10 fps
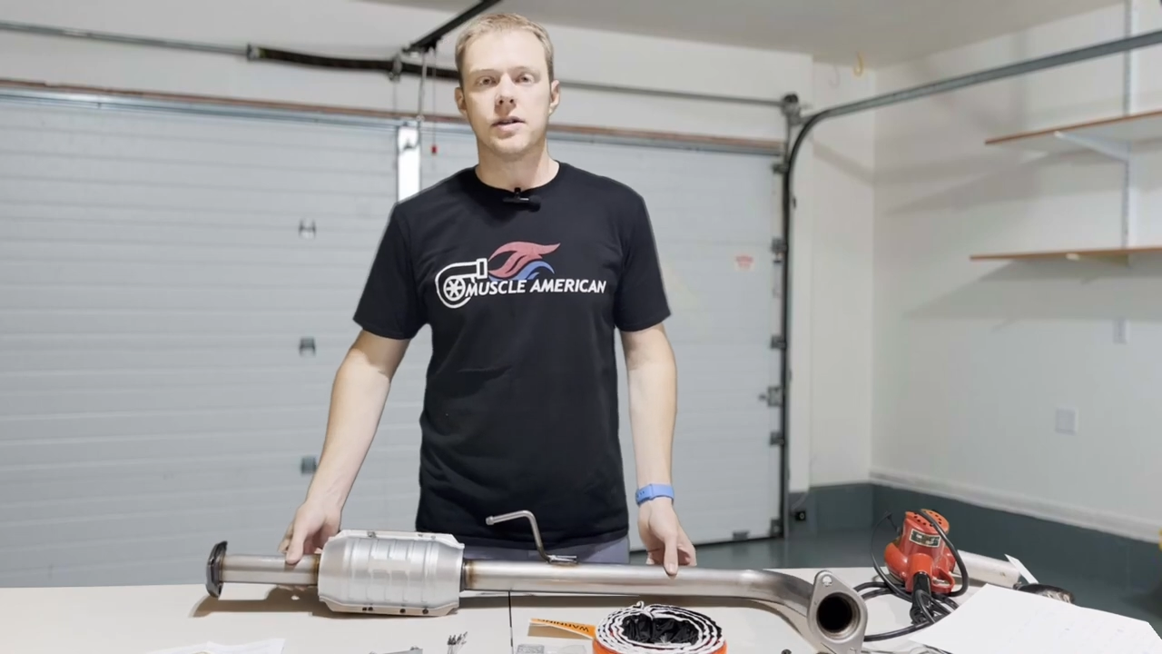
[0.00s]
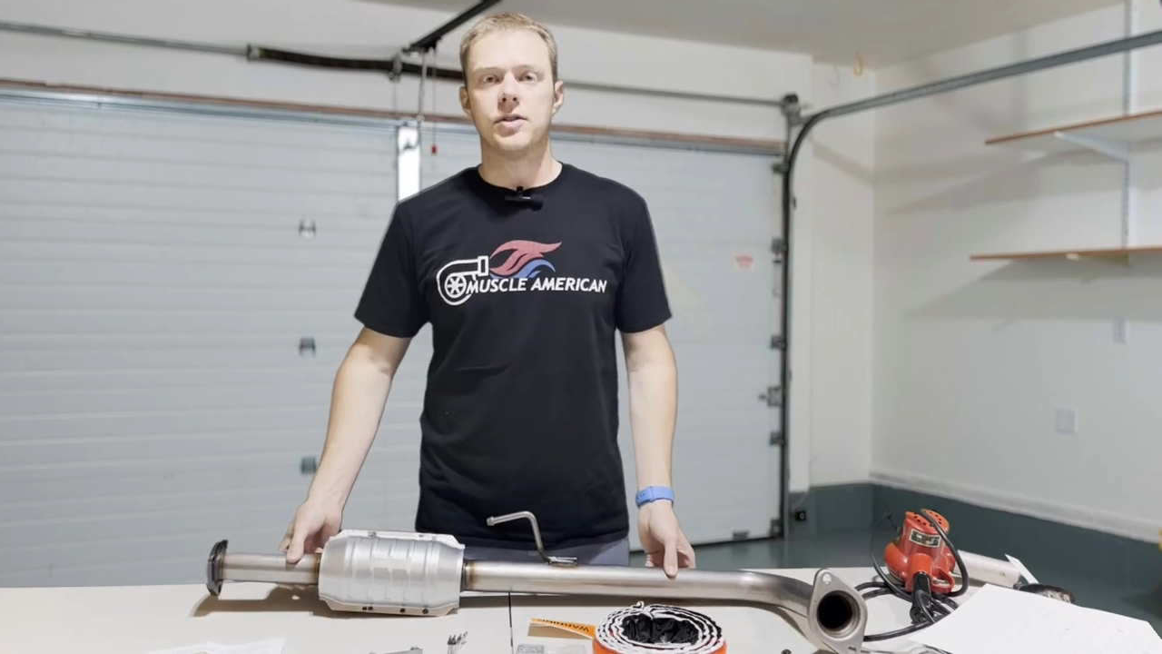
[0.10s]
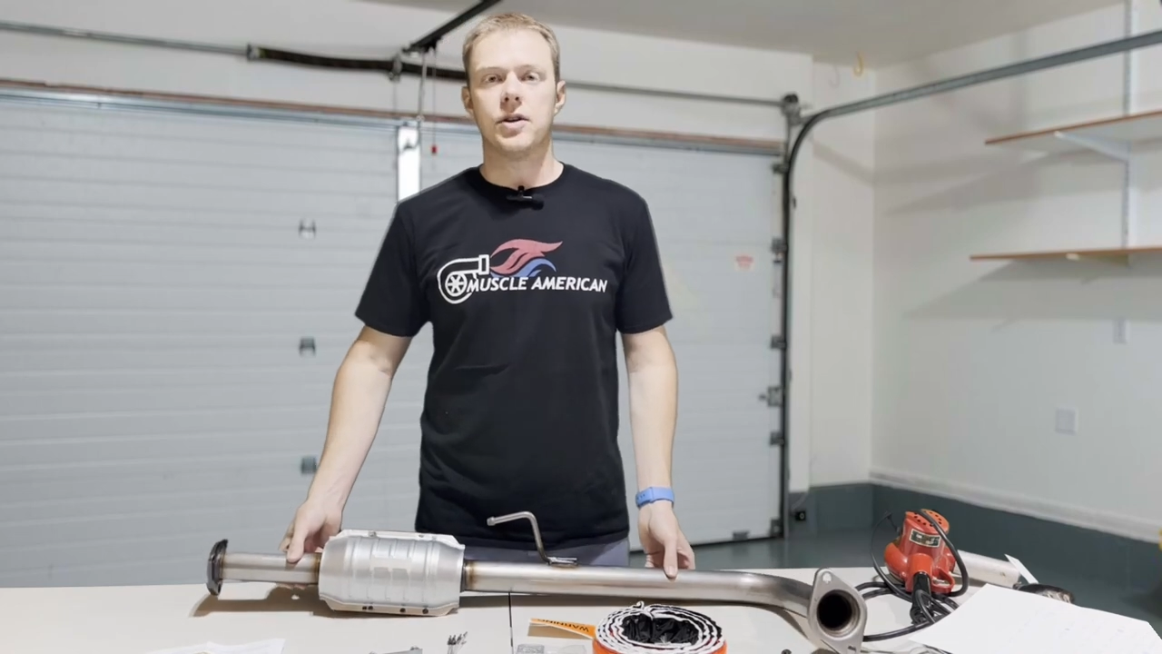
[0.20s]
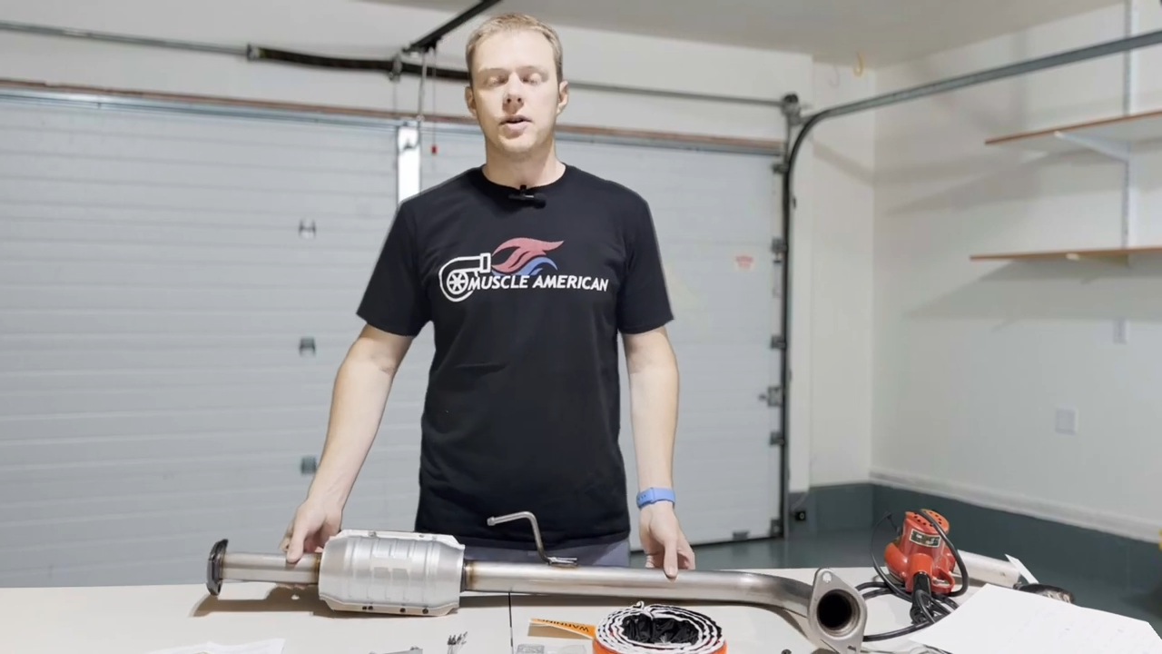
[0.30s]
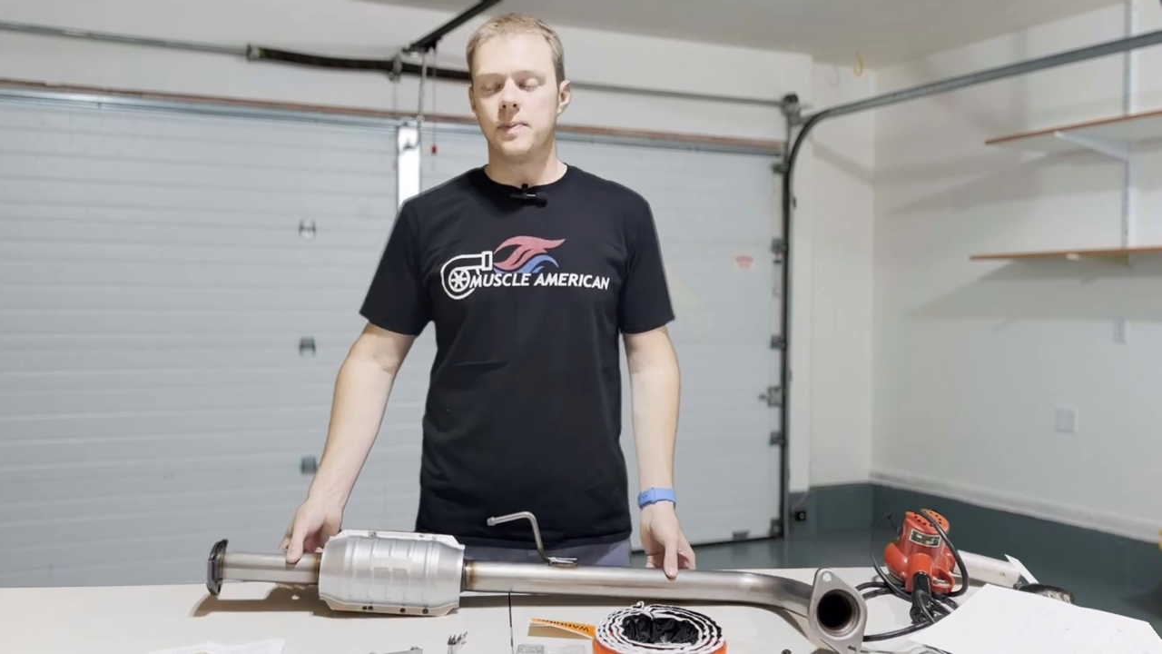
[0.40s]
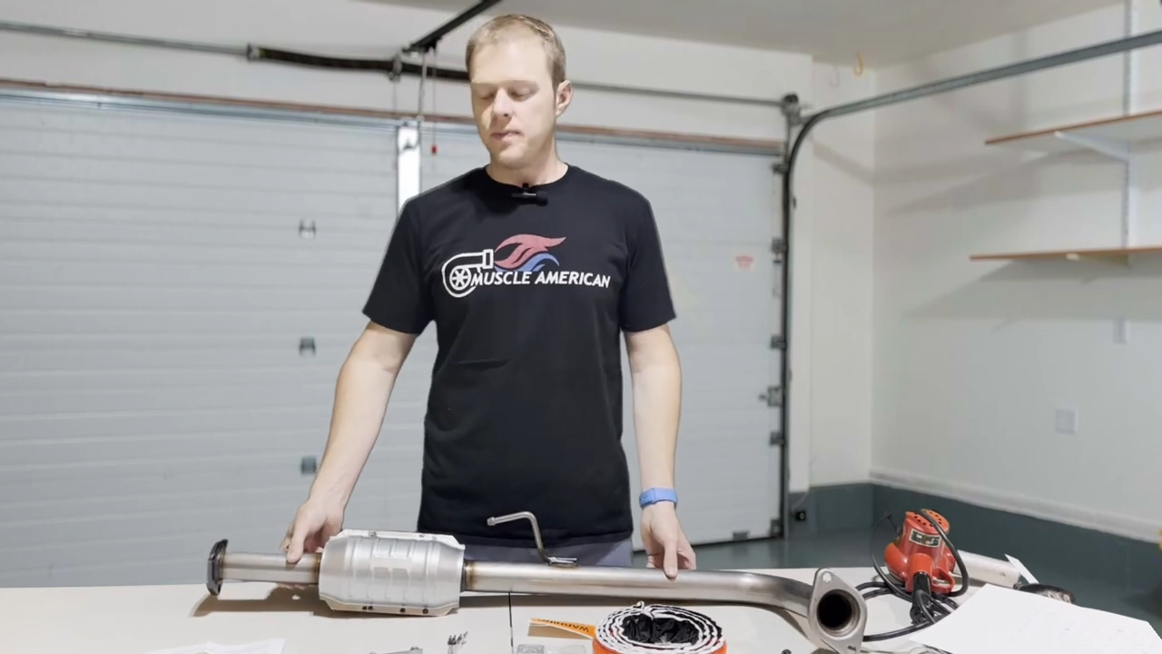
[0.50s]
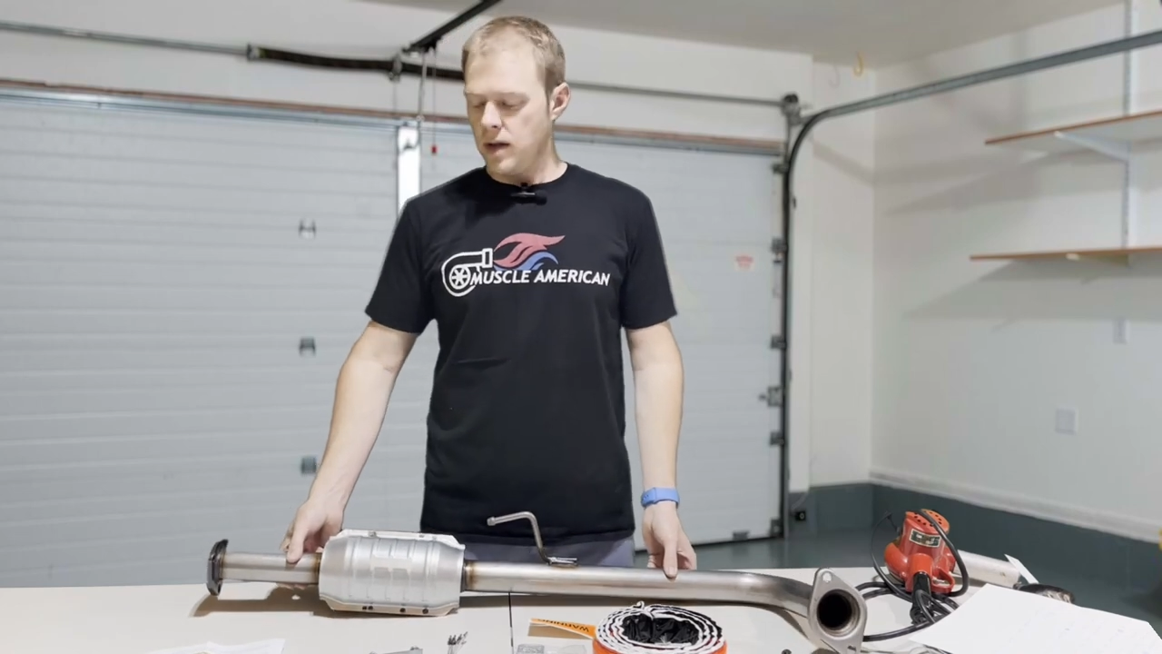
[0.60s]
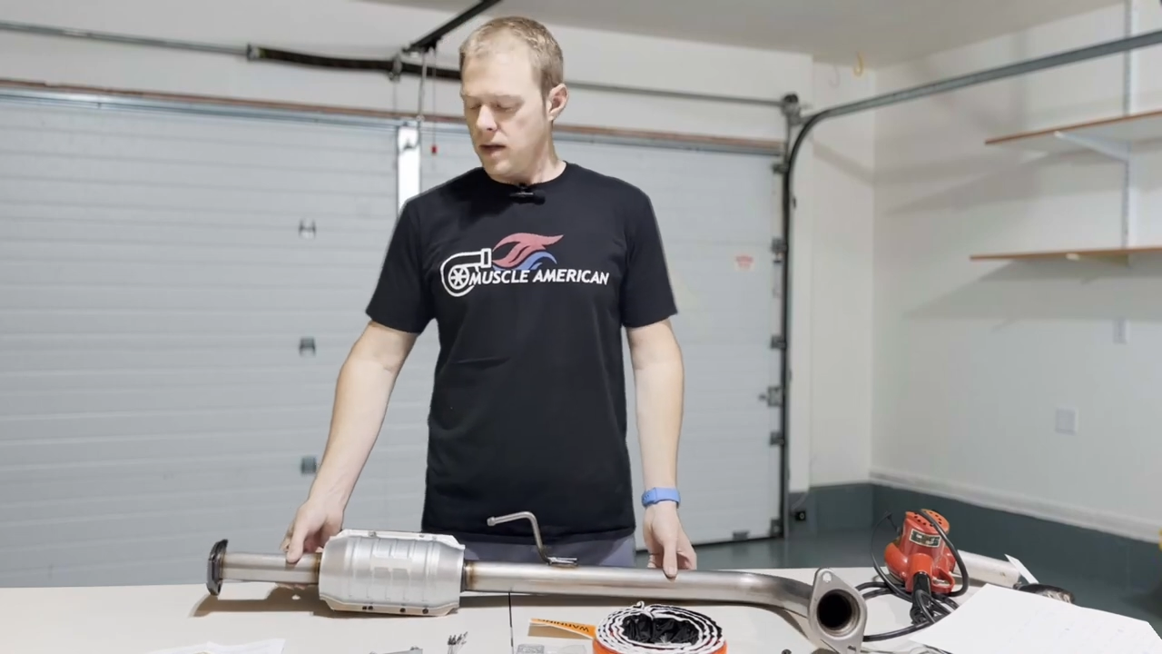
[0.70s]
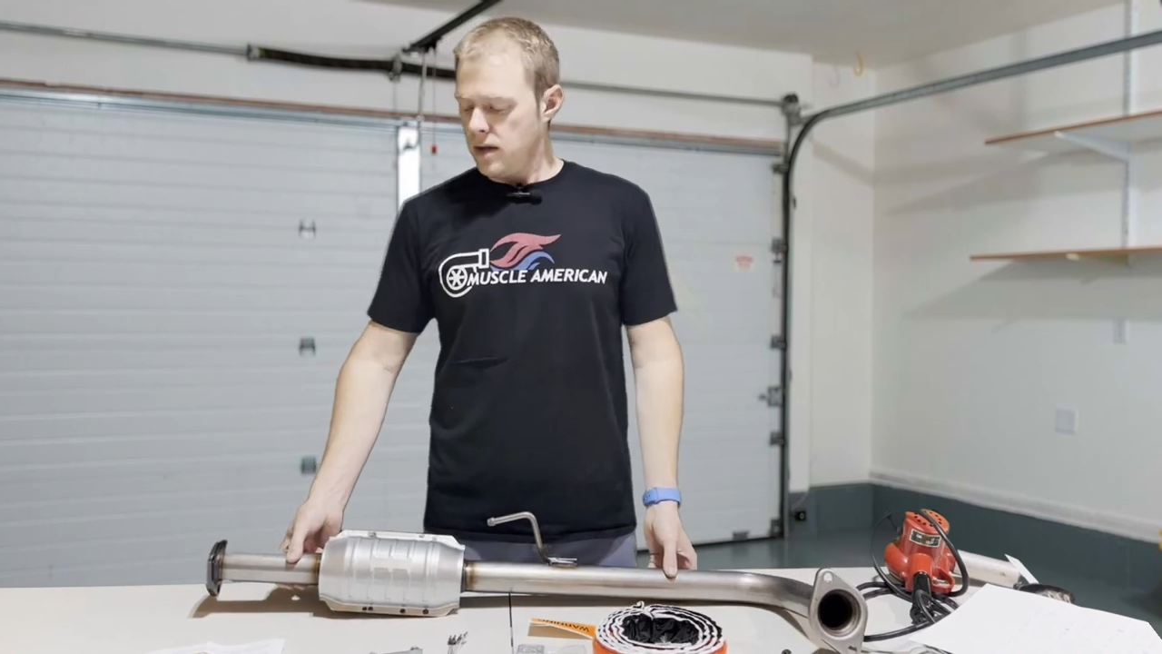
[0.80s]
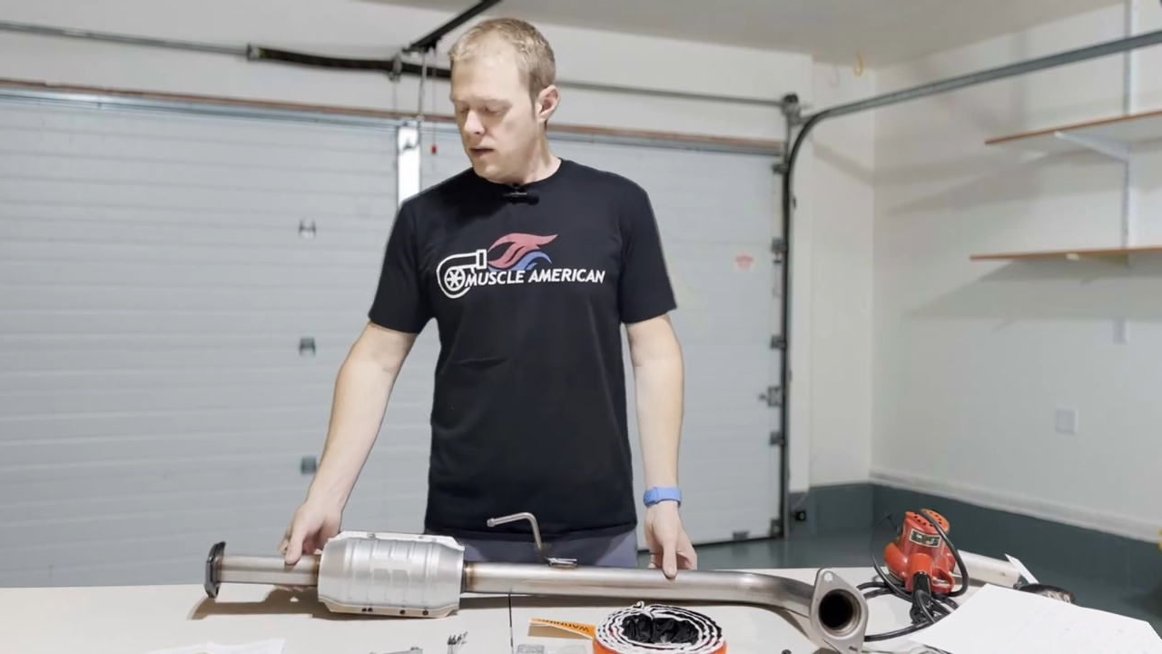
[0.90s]
So
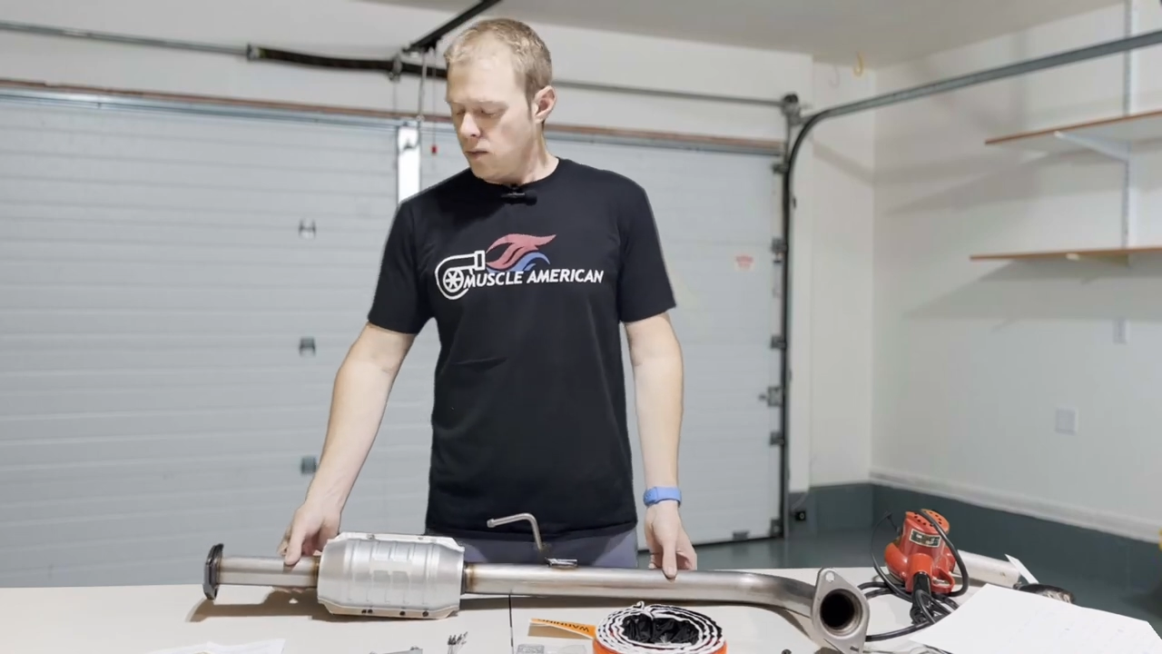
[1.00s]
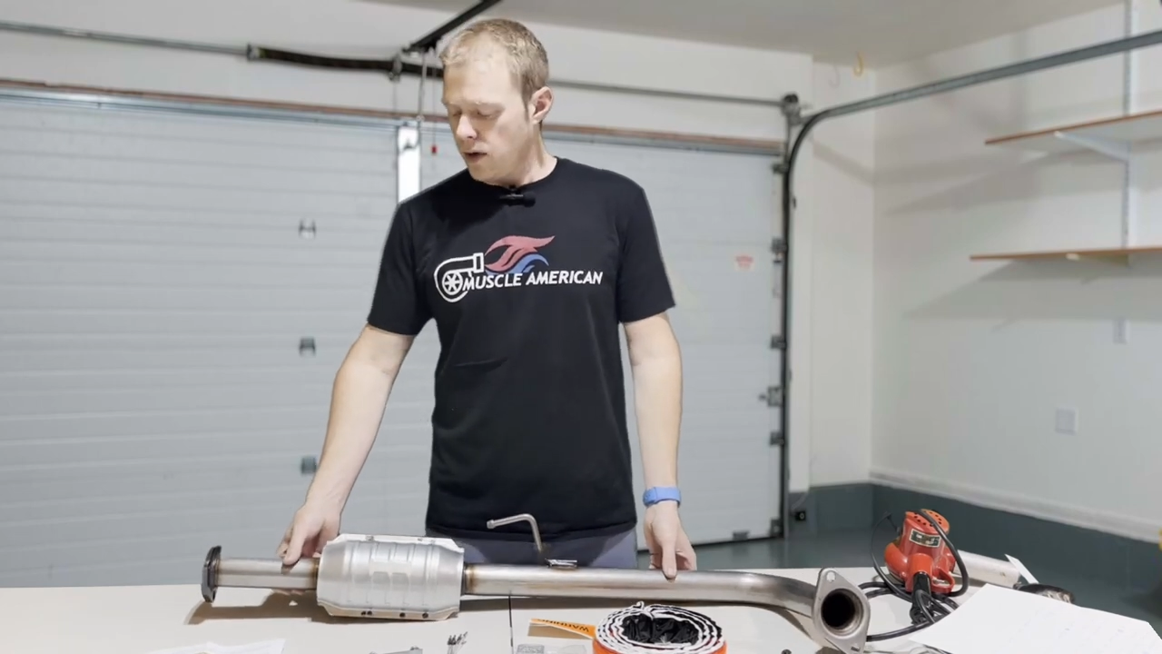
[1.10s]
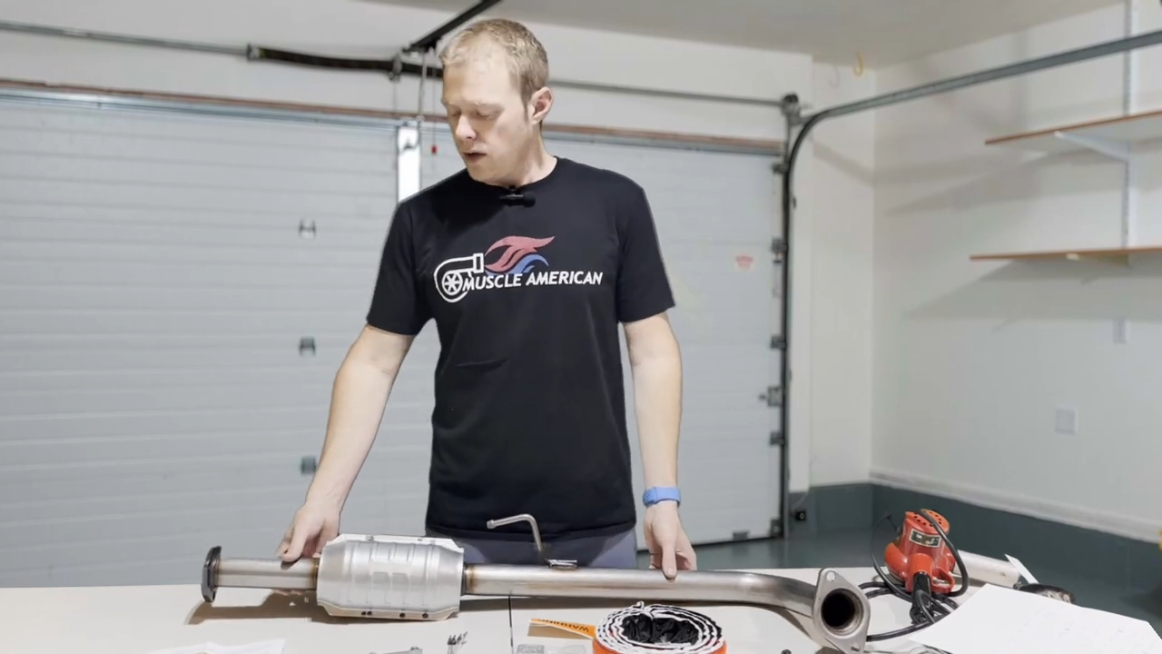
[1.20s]
we're